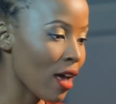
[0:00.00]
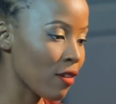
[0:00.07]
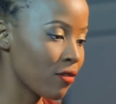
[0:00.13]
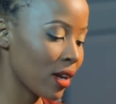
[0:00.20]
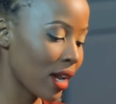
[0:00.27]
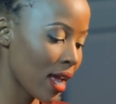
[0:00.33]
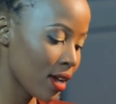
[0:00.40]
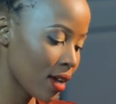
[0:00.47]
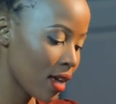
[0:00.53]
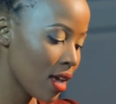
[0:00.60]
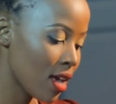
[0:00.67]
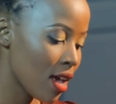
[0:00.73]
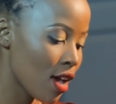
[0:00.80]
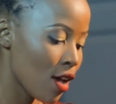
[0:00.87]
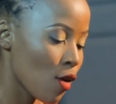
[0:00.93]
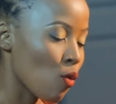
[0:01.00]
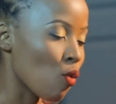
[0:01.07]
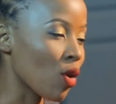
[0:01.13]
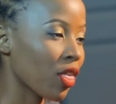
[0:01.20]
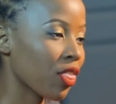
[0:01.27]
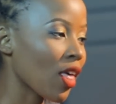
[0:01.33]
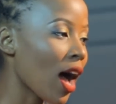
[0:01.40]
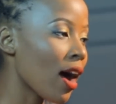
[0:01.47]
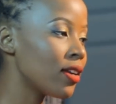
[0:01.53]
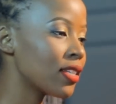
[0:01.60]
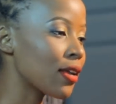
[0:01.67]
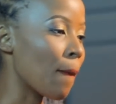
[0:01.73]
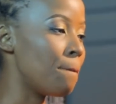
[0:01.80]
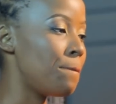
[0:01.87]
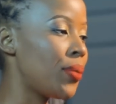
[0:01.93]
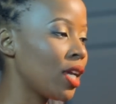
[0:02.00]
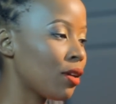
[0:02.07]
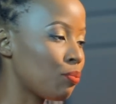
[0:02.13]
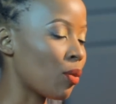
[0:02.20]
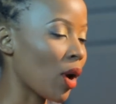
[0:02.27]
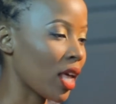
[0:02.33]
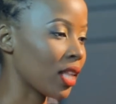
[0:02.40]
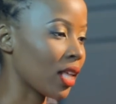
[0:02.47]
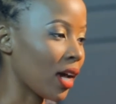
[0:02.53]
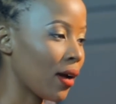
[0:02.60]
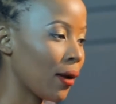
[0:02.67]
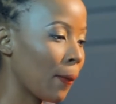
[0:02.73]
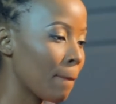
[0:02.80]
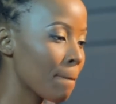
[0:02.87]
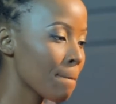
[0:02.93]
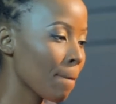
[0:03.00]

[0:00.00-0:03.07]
I feel like without Big Brother,